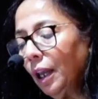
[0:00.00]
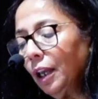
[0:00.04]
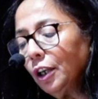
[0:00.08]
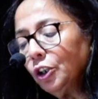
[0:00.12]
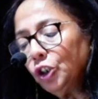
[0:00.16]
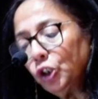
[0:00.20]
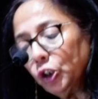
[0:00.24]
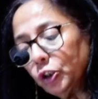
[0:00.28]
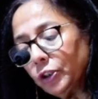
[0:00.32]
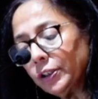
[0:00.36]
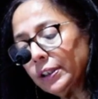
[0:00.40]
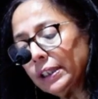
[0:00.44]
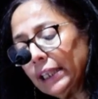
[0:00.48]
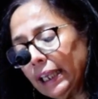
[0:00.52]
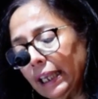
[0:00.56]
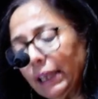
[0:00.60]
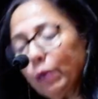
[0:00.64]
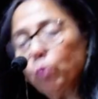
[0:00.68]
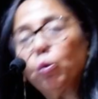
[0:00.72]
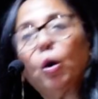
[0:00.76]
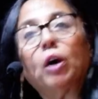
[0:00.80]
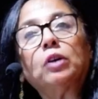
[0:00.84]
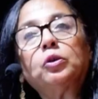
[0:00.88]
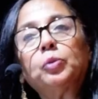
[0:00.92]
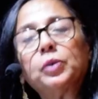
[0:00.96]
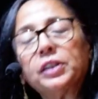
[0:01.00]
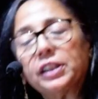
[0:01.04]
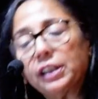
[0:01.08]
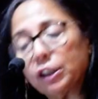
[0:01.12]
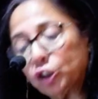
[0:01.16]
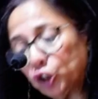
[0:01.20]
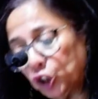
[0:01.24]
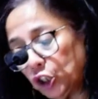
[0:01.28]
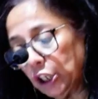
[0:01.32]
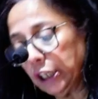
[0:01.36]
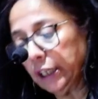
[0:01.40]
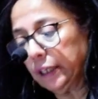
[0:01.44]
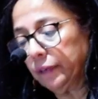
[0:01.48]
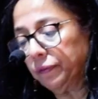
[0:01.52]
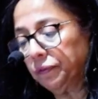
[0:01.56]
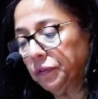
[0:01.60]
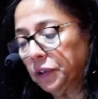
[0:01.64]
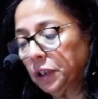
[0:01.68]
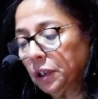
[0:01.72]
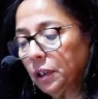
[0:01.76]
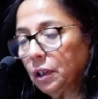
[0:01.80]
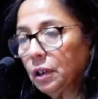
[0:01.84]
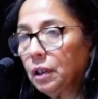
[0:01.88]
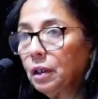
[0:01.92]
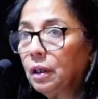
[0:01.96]
to see what was achieved
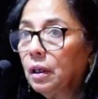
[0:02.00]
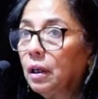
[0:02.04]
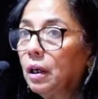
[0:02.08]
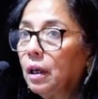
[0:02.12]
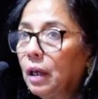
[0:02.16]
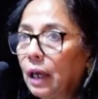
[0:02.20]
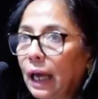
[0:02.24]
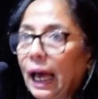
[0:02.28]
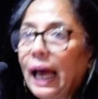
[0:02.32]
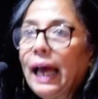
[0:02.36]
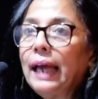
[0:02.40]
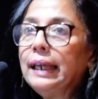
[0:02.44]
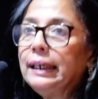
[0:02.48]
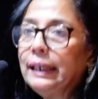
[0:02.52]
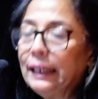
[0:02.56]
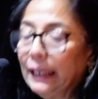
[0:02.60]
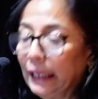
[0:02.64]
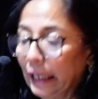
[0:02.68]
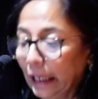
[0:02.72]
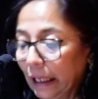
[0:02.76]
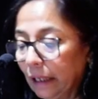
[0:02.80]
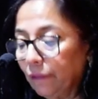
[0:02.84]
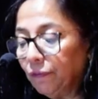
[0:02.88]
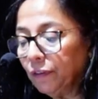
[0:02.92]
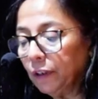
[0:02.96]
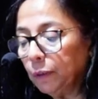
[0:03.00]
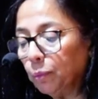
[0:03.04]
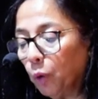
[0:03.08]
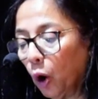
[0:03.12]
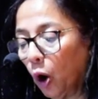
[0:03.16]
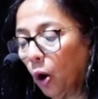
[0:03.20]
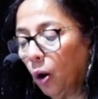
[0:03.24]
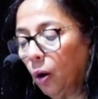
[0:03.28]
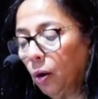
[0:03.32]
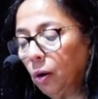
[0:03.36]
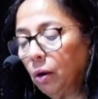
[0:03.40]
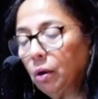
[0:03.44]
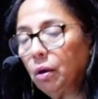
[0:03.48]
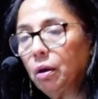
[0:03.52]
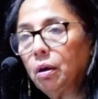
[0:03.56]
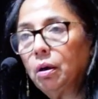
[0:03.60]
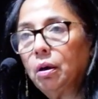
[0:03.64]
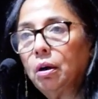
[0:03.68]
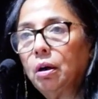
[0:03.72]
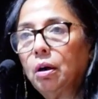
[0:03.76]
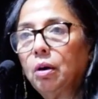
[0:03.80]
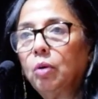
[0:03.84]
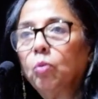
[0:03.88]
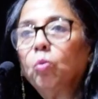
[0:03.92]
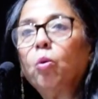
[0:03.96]
and even more,
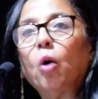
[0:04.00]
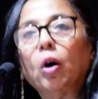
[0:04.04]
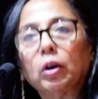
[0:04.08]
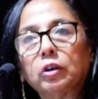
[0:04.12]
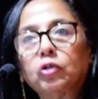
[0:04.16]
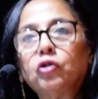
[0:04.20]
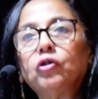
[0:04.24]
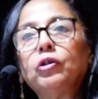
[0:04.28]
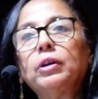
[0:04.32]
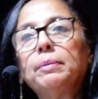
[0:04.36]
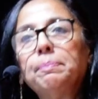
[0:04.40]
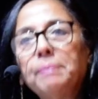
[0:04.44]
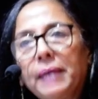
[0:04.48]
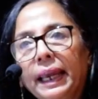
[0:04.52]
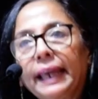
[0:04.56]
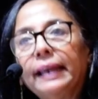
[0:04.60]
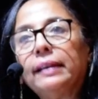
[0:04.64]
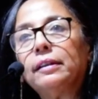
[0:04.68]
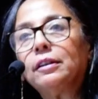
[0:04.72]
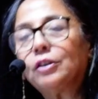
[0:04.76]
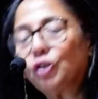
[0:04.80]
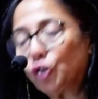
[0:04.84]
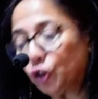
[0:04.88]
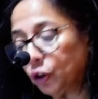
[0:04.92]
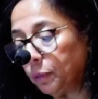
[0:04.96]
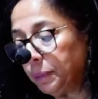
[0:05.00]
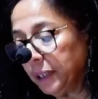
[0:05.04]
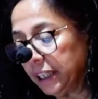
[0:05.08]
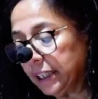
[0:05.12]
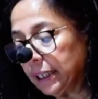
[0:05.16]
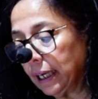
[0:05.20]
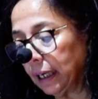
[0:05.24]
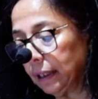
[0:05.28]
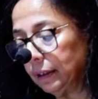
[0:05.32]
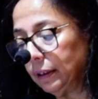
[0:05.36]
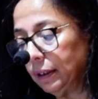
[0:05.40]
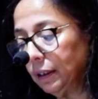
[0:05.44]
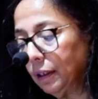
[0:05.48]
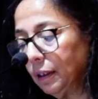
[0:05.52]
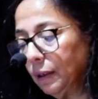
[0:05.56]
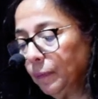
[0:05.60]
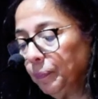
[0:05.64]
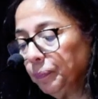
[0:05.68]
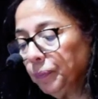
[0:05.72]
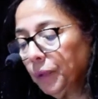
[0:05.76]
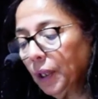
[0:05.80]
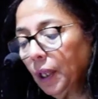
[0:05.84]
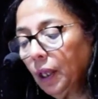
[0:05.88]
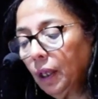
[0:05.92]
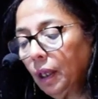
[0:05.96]
what remains to be done.
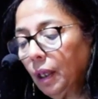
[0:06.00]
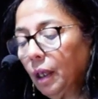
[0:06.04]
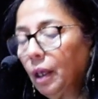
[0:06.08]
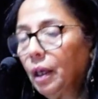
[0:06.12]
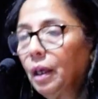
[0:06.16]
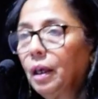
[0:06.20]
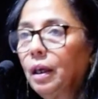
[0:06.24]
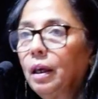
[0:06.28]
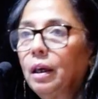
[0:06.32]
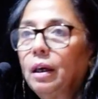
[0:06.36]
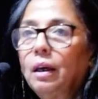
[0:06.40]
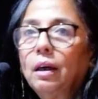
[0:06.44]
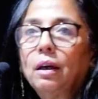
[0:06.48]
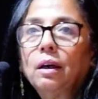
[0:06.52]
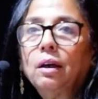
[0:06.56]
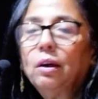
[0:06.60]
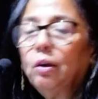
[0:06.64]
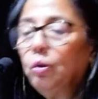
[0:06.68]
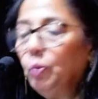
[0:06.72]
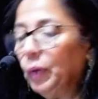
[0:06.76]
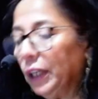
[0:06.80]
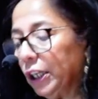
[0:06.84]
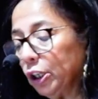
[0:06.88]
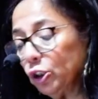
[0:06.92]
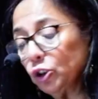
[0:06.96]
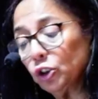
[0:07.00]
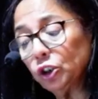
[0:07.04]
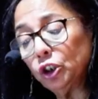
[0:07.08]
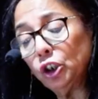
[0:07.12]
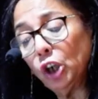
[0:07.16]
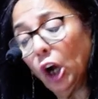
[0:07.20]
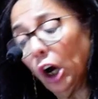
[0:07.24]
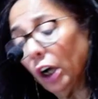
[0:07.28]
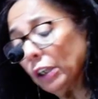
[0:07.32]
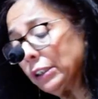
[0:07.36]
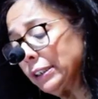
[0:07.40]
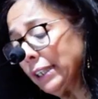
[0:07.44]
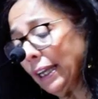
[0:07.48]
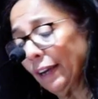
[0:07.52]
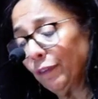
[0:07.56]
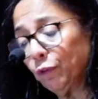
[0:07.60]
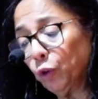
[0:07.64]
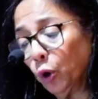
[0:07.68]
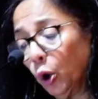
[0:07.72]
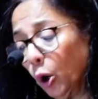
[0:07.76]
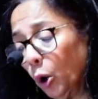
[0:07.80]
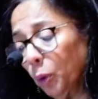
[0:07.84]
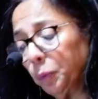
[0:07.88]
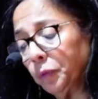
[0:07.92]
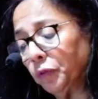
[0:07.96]
We could not have
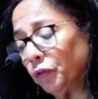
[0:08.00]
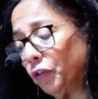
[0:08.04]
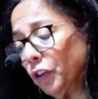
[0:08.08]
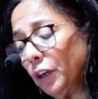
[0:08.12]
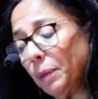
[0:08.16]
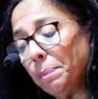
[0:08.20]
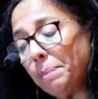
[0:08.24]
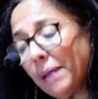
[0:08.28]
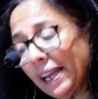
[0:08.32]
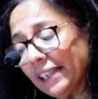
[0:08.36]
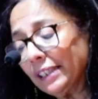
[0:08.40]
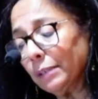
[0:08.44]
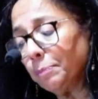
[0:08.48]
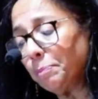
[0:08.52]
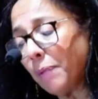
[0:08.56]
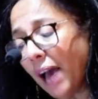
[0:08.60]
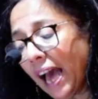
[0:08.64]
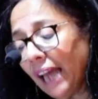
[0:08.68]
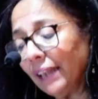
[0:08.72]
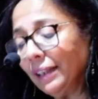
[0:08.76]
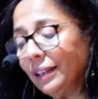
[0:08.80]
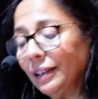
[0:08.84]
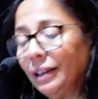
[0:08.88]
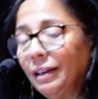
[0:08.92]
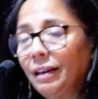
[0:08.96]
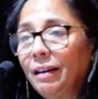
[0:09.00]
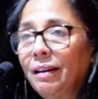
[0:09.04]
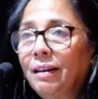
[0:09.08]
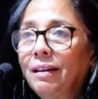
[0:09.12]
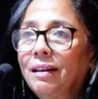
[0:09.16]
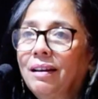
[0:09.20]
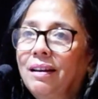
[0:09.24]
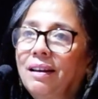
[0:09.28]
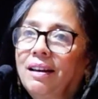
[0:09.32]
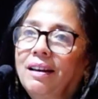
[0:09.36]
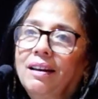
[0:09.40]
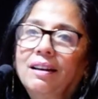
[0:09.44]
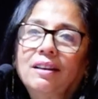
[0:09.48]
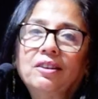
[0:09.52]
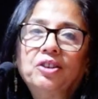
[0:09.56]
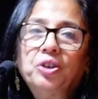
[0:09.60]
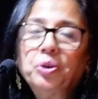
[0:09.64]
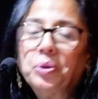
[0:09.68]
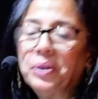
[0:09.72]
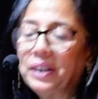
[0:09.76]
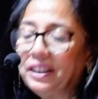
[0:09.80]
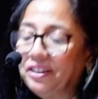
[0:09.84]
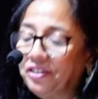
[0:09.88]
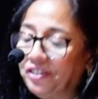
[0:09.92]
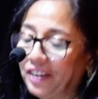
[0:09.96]
hoped for a better panel
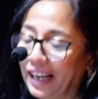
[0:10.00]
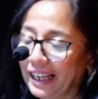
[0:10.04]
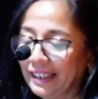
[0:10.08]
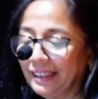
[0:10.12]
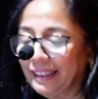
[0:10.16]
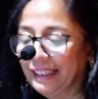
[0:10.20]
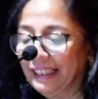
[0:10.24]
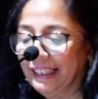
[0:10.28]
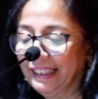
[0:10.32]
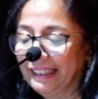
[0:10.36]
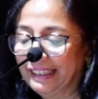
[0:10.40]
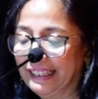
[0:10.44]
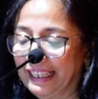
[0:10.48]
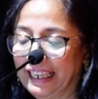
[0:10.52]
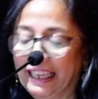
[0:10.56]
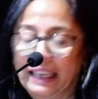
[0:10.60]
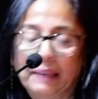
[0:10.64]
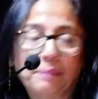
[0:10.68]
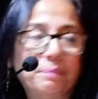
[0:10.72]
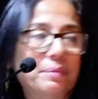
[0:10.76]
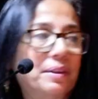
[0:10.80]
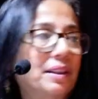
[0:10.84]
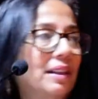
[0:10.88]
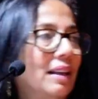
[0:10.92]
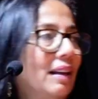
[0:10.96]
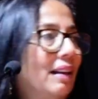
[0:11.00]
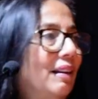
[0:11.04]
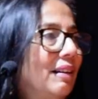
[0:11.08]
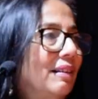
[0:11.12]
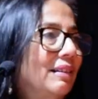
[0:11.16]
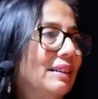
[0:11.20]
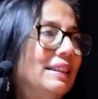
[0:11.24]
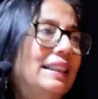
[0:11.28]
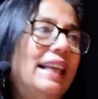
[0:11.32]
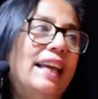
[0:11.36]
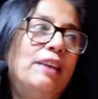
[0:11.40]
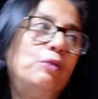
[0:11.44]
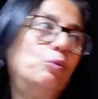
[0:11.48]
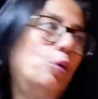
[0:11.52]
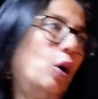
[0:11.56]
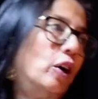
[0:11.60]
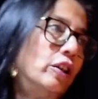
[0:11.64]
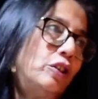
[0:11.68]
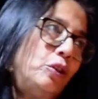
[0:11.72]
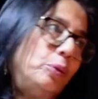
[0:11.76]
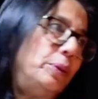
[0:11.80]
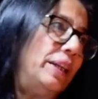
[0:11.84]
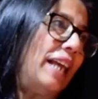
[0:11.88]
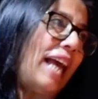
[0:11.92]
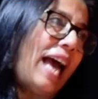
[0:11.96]
to address these themes than
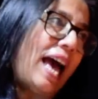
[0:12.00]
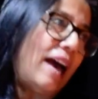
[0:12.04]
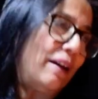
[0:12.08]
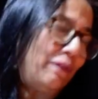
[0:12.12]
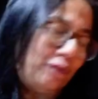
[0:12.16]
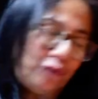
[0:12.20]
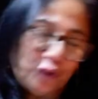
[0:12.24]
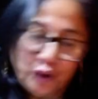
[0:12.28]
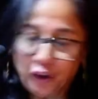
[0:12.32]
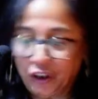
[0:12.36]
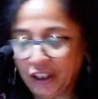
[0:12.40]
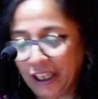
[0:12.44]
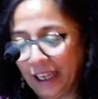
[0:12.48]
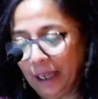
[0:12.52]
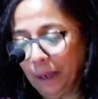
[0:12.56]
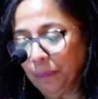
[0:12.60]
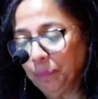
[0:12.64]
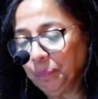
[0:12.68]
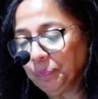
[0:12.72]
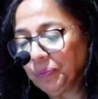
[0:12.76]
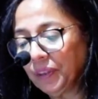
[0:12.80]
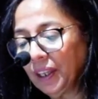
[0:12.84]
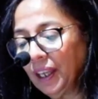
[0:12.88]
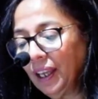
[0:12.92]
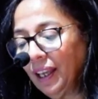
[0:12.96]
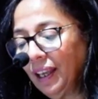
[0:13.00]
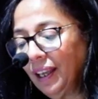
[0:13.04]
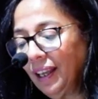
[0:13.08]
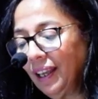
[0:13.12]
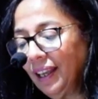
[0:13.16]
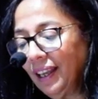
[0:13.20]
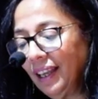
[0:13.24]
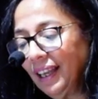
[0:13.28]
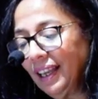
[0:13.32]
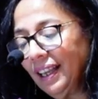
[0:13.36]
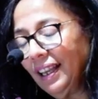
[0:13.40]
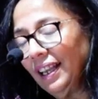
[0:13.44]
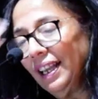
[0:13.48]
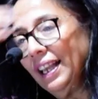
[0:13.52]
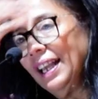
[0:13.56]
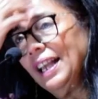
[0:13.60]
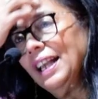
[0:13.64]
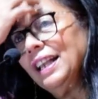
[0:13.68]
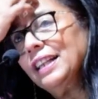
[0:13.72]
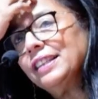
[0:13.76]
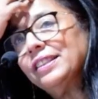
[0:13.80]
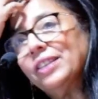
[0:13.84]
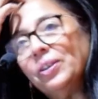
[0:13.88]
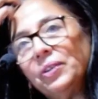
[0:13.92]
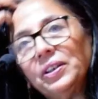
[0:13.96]
what we have today.
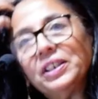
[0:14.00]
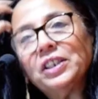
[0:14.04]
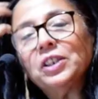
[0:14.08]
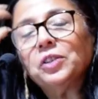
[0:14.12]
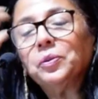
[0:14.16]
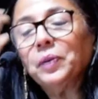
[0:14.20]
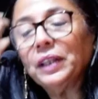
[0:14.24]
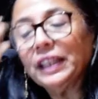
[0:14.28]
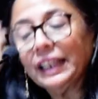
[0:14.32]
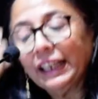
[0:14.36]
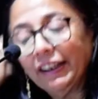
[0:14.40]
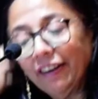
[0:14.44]
So it is with